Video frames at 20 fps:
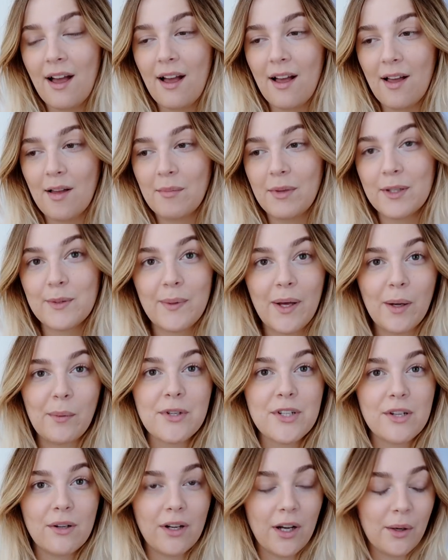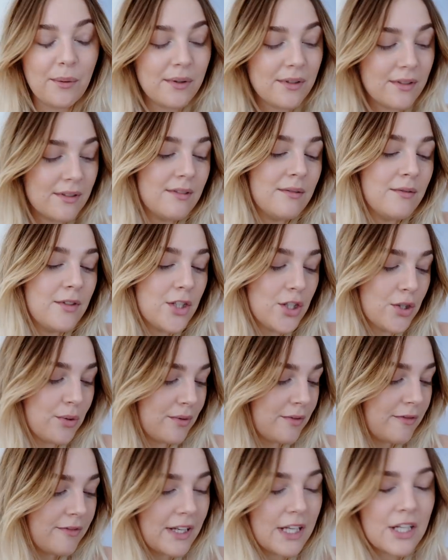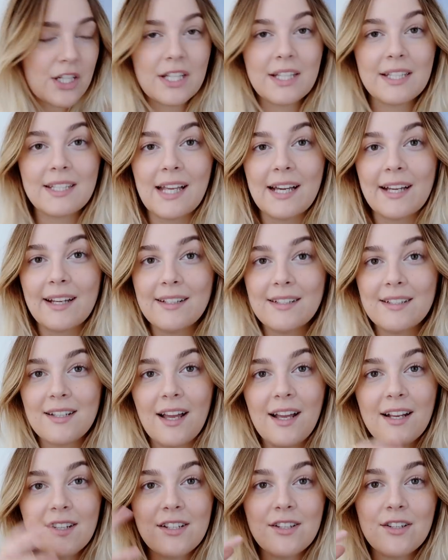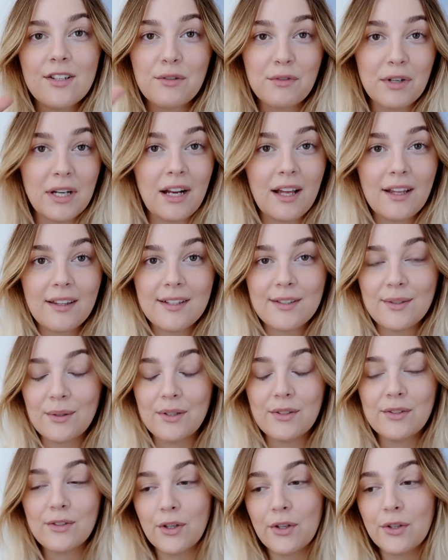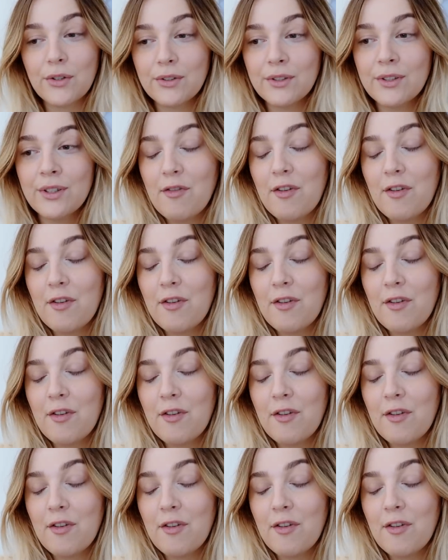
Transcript: as well, which I'll go and do and finish in a second, I actually just really like this on its own.